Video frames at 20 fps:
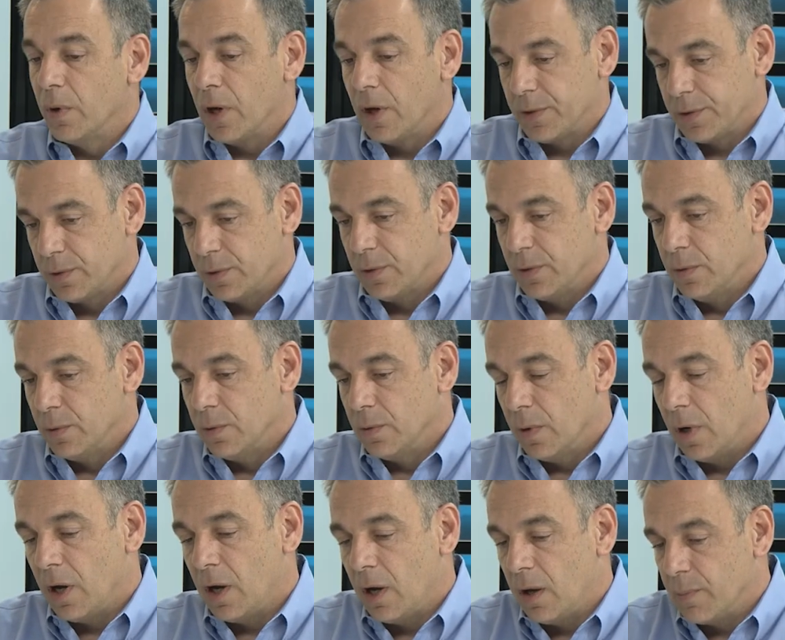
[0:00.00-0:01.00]
C M M? We also
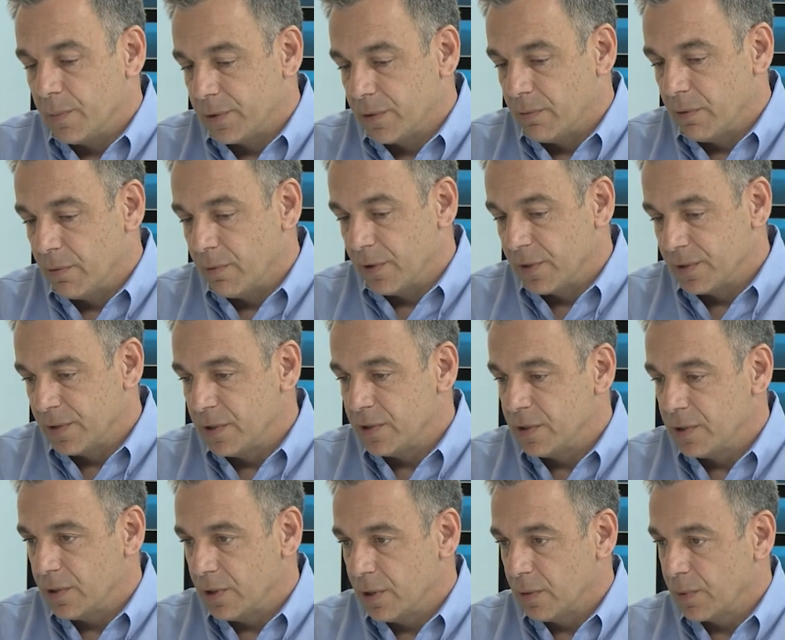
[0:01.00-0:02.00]
do um, some reverse
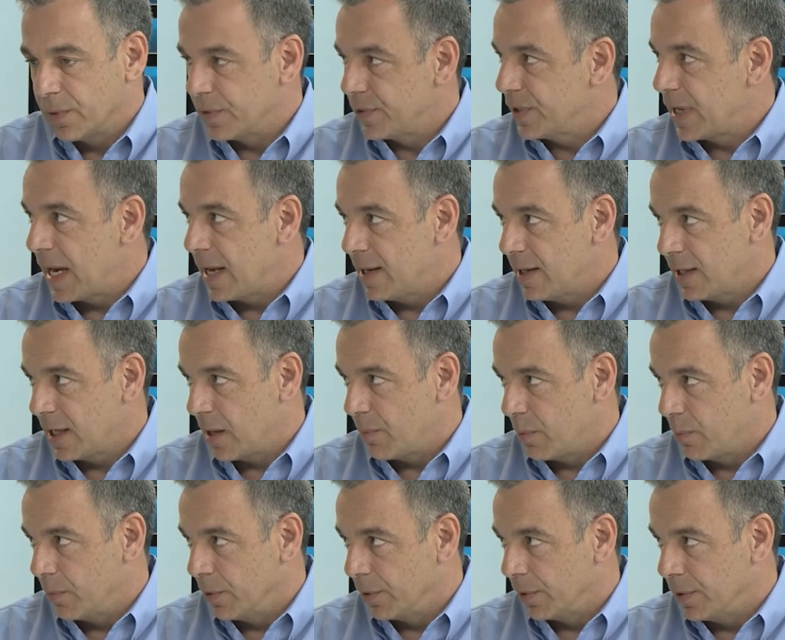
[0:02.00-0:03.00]
engineering with scanning
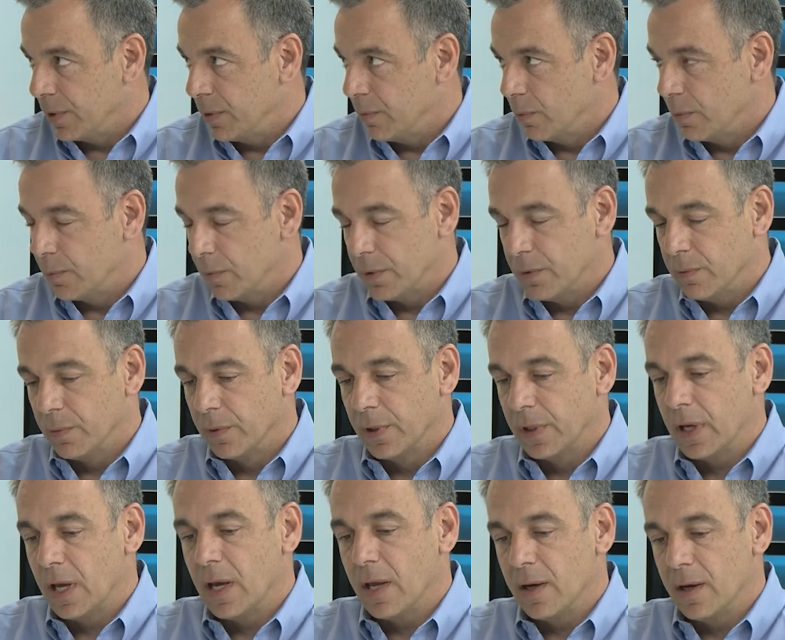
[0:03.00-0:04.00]
capability when we
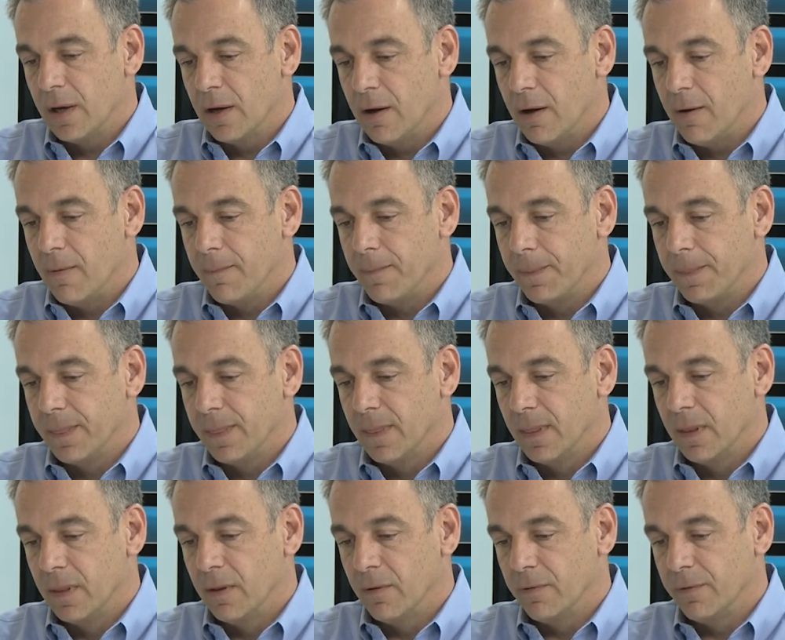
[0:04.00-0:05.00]
look at um,
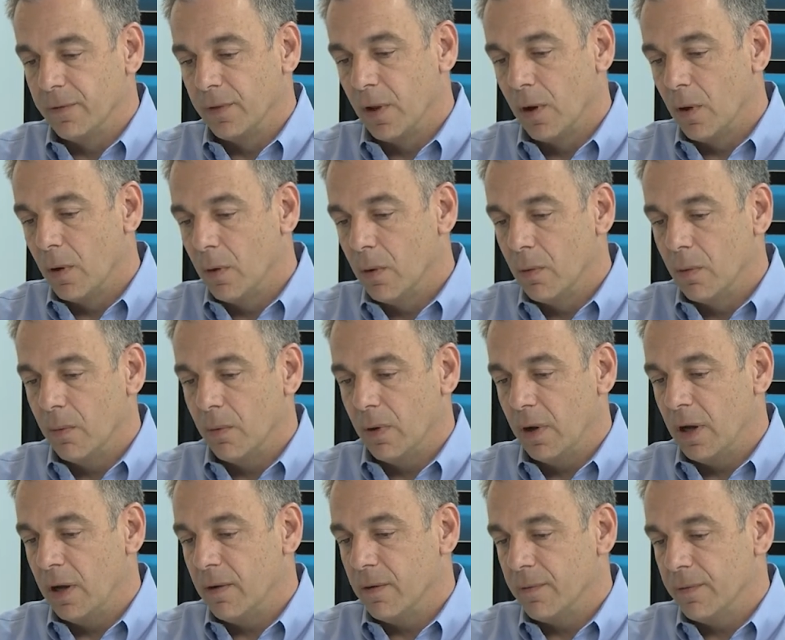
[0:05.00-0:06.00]
the flow
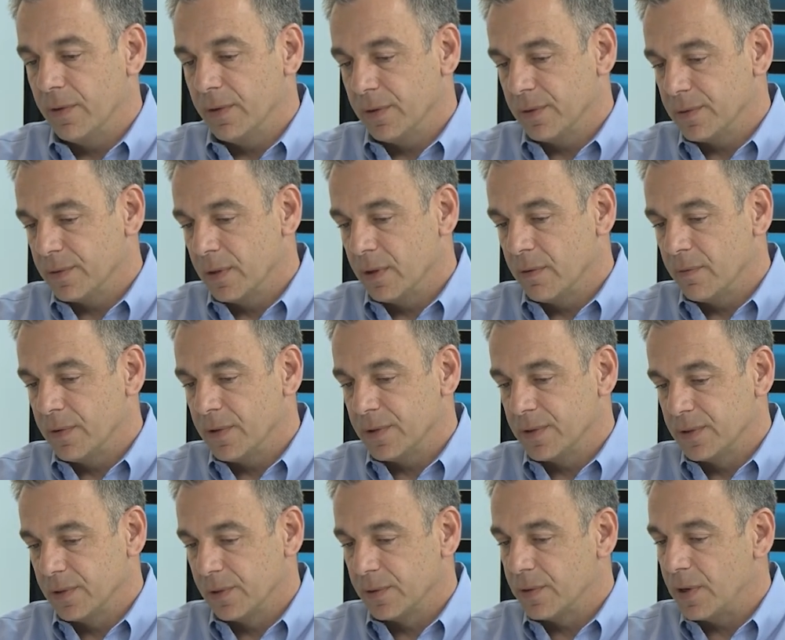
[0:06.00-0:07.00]
of the of the
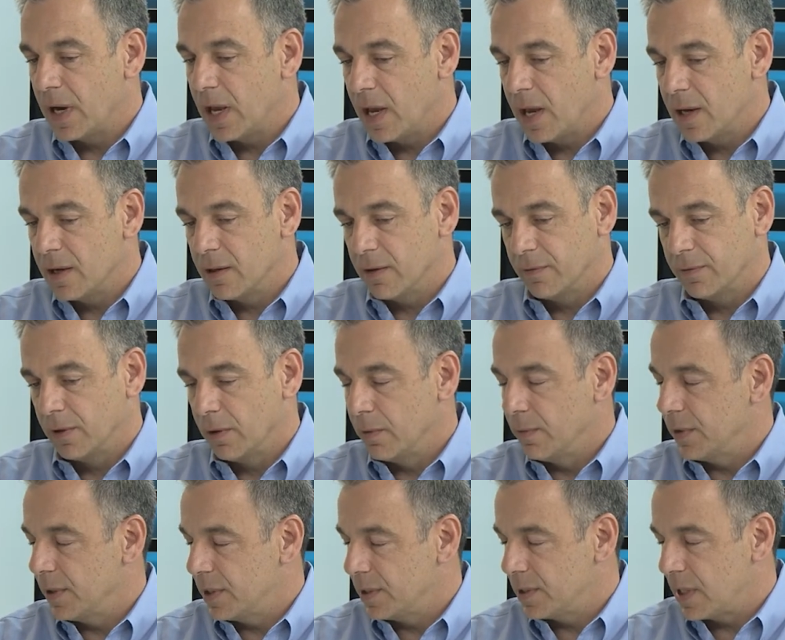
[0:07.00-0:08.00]
cylinder head and the flow
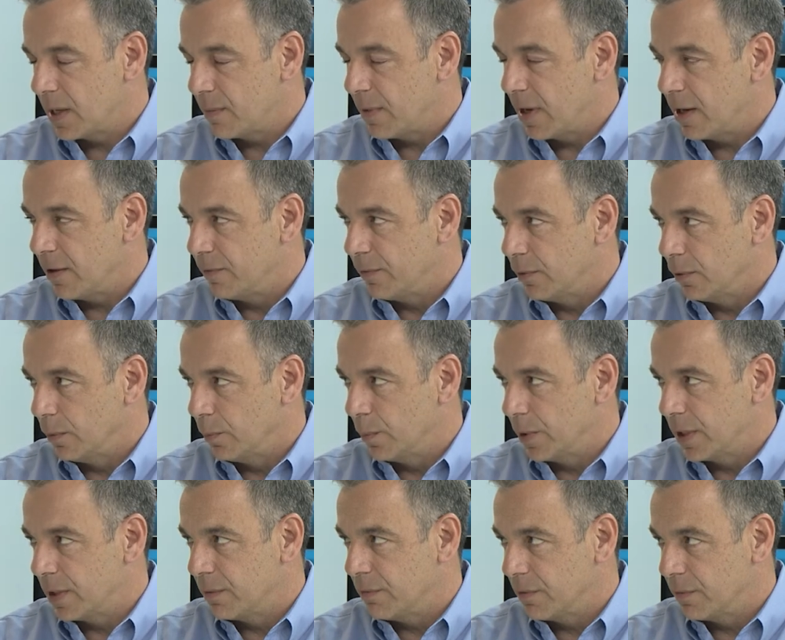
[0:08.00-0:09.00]
of the intake manifold.
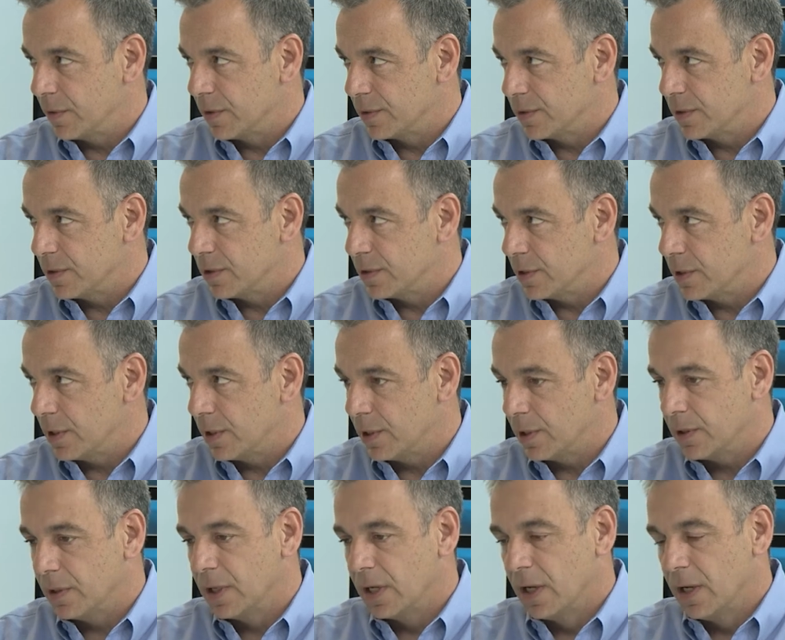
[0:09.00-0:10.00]
We can reverse
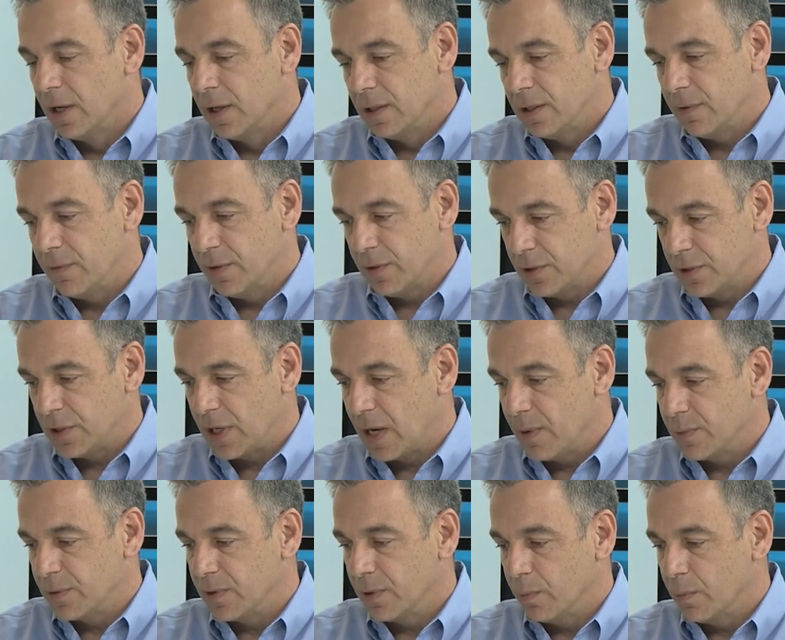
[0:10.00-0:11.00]
engineer different
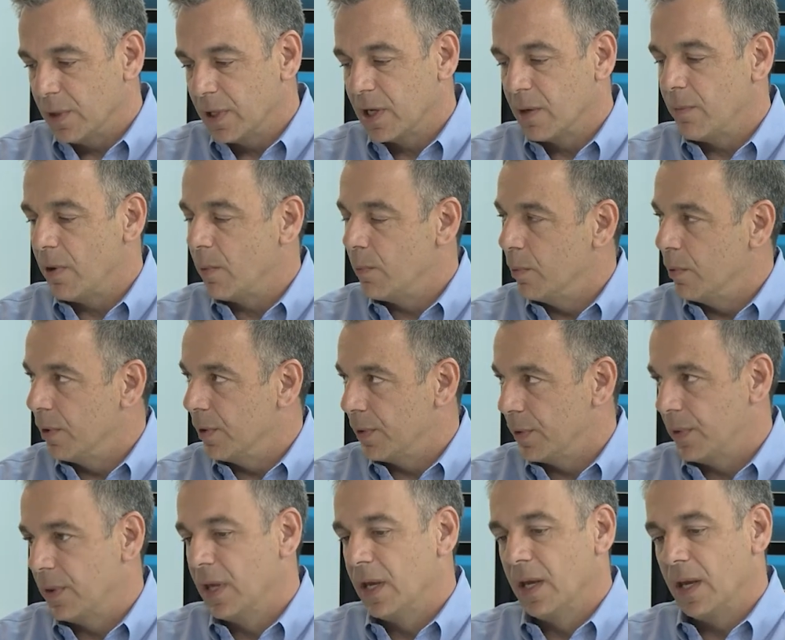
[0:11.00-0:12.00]
shapes that we come up with,
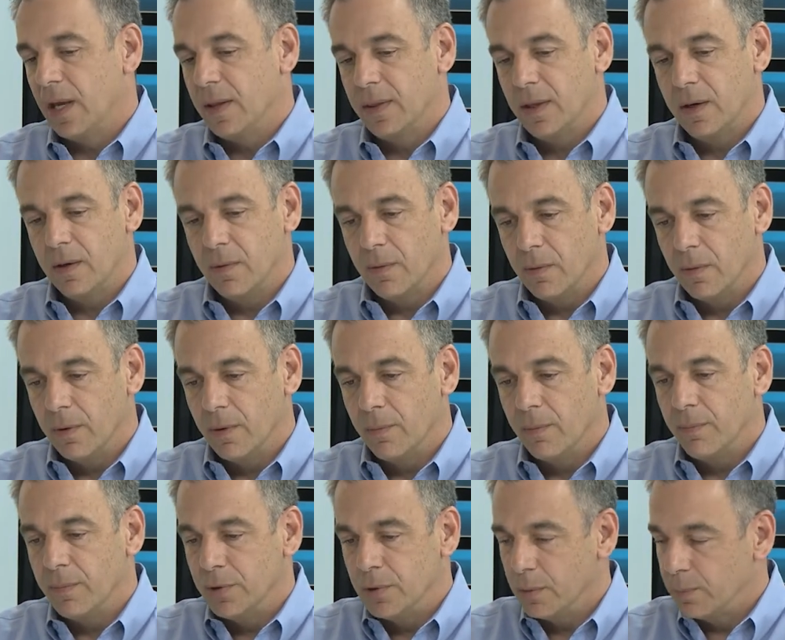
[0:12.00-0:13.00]
and then
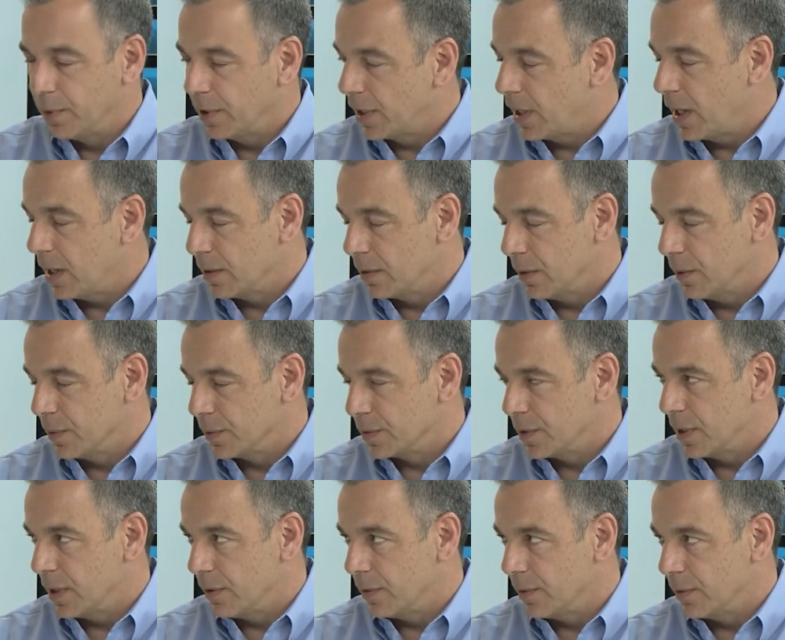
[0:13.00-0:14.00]
duplicate
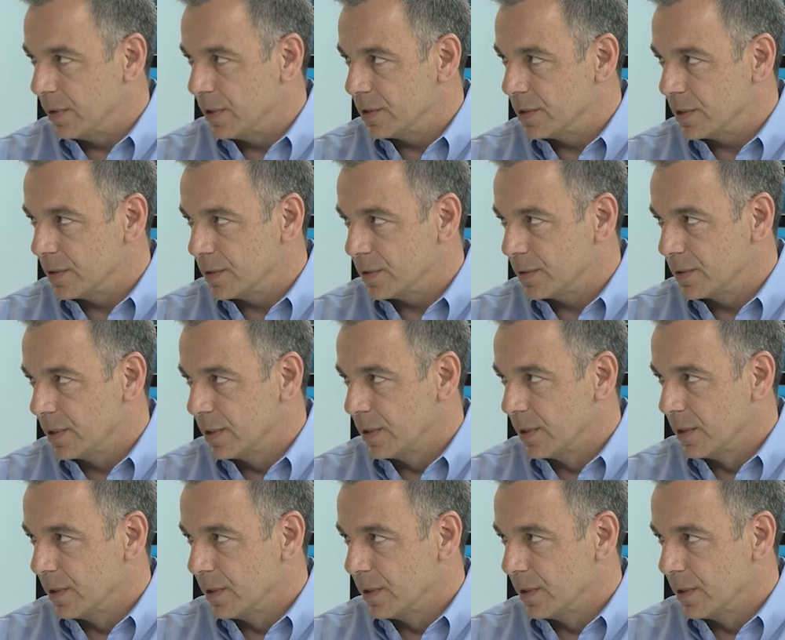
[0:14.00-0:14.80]
those in other engines.